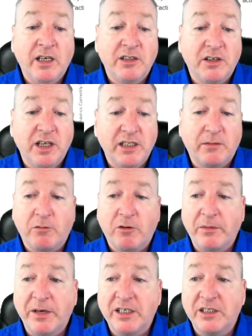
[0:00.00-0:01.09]
So that's a
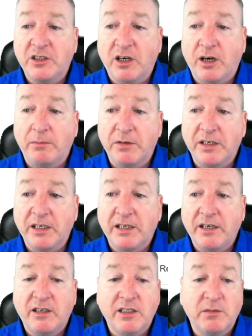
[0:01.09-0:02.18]
pretty big jump. And
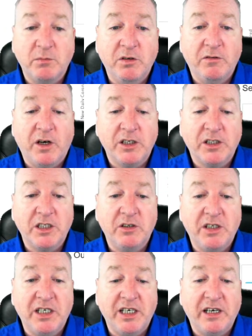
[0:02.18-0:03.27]
now let's move on to
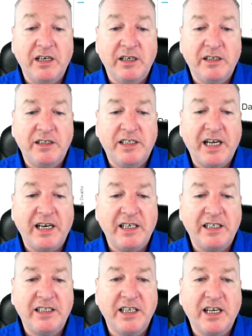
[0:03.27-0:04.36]
the
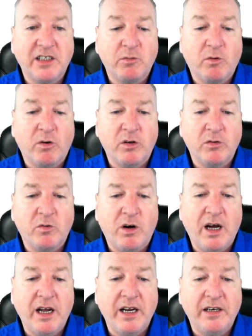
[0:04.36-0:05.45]
daily deaths
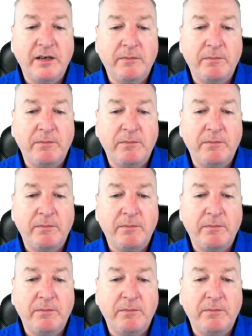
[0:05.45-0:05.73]
worldwide.